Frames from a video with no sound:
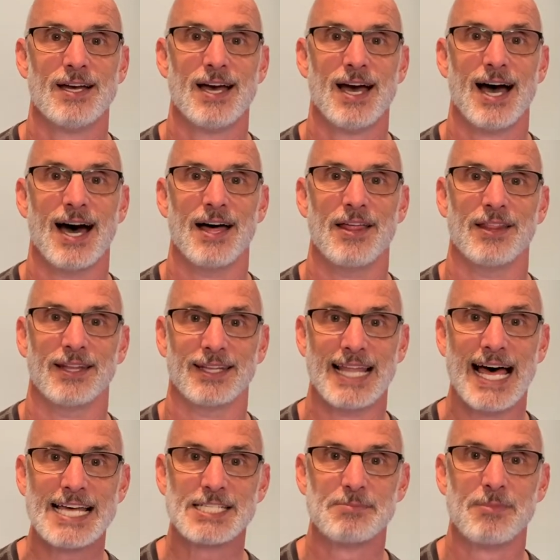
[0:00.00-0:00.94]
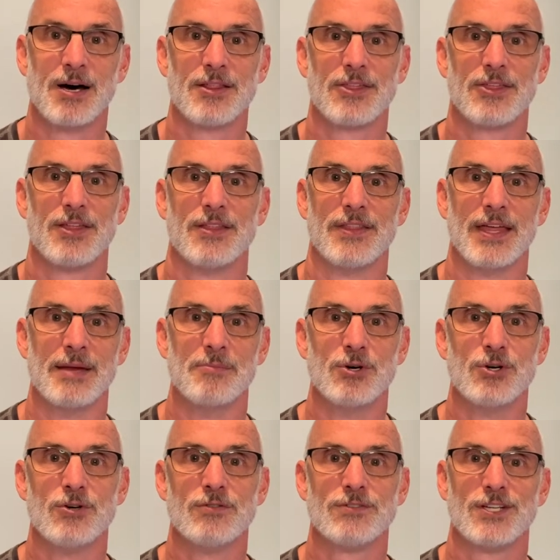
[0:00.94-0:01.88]
Last month, they
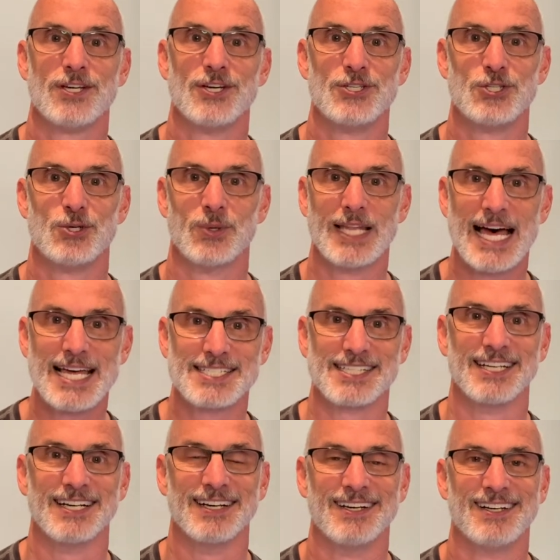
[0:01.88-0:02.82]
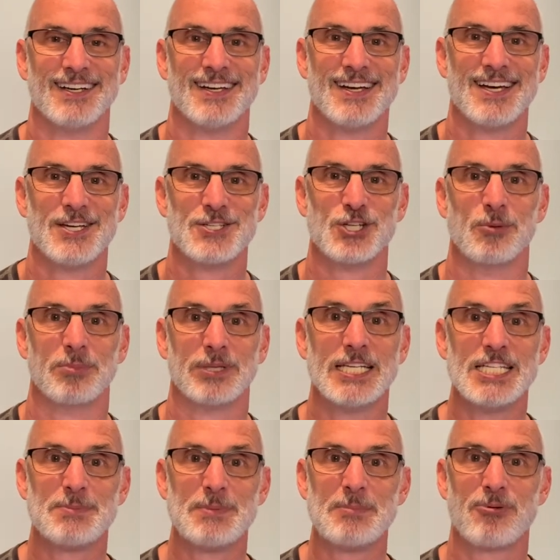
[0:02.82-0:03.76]
moved to Alaska. So
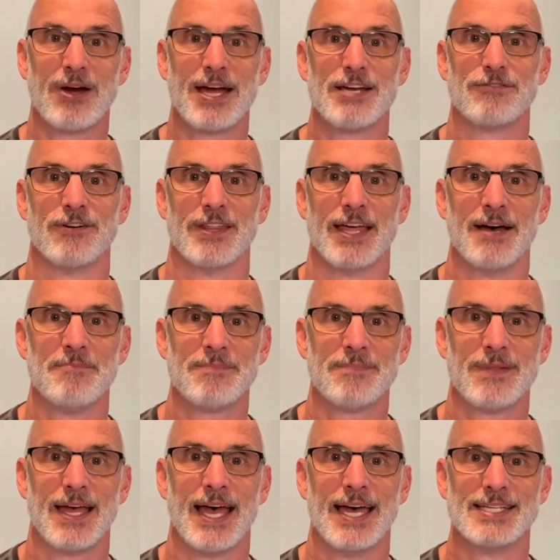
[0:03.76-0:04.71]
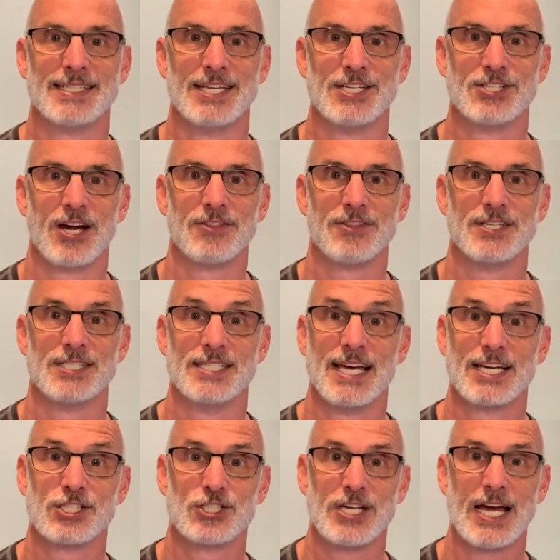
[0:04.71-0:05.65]
please be praying for them as they start this
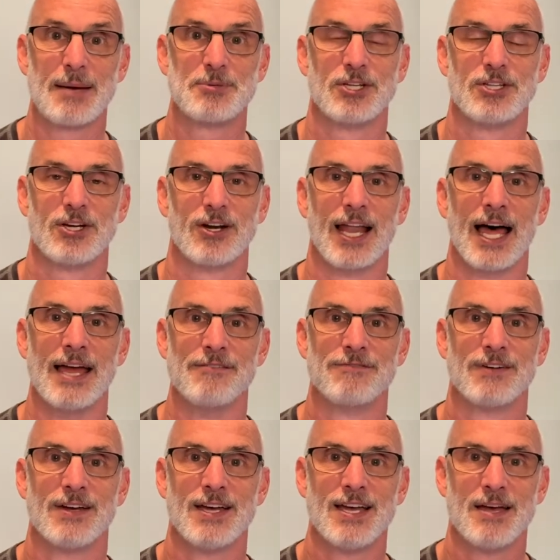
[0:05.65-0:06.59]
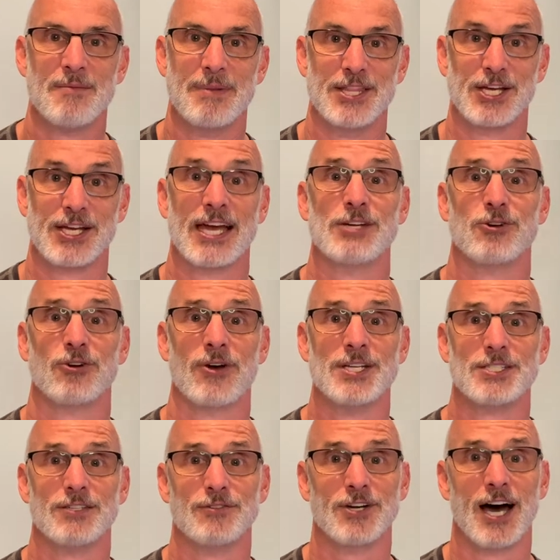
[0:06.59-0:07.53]
next chapter in their life. May the
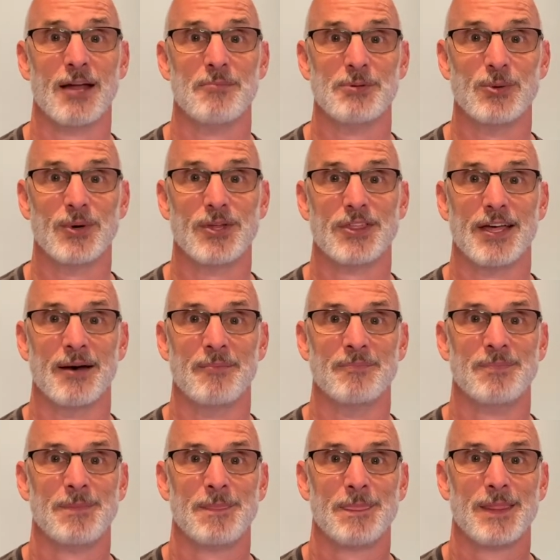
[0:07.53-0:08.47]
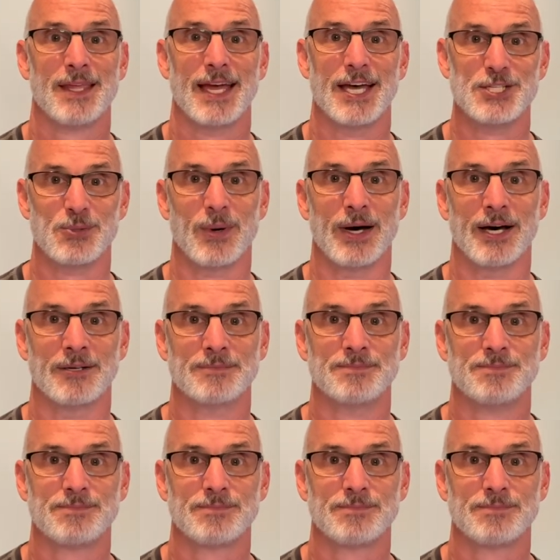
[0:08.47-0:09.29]
grace of God be with them as well.